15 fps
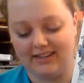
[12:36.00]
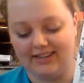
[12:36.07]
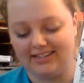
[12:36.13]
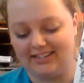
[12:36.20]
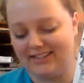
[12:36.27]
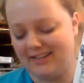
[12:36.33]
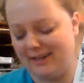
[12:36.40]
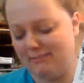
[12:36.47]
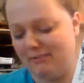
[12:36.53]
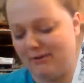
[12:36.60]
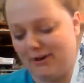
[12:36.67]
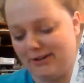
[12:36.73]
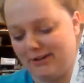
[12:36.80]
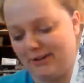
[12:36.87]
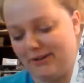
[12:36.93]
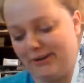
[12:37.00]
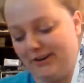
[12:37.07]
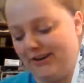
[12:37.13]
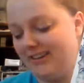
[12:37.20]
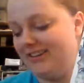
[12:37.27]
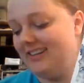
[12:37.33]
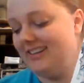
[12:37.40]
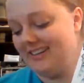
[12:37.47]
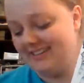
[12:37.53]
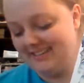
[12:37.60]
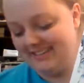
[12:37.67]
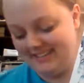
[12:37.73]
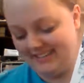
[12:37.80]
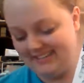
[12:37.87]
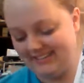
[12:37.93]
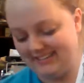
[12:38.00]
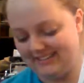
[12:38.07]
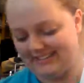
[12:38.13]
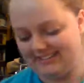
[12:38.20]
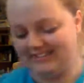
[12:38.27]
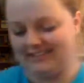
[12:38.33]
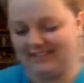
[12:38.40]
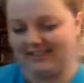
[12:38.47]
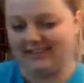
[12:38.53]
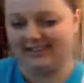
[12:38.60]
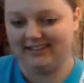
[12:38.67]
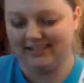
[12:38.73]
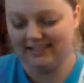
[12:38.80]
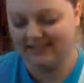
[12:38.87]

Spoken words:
think it's the Brooke Turner. Let's see.